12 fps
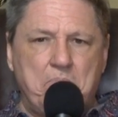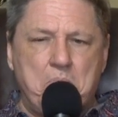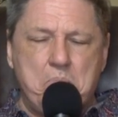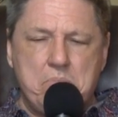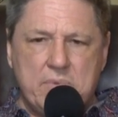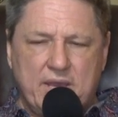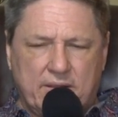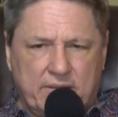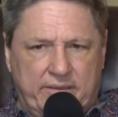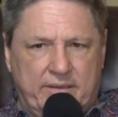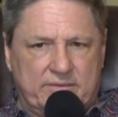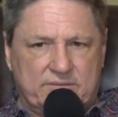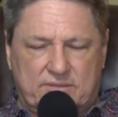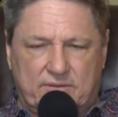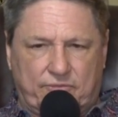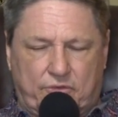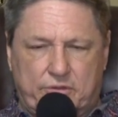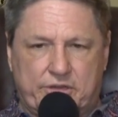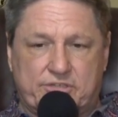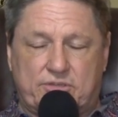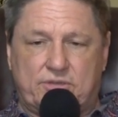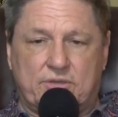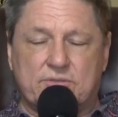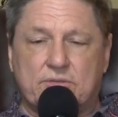millions of
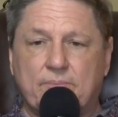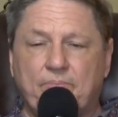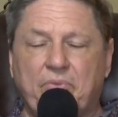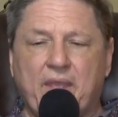Christians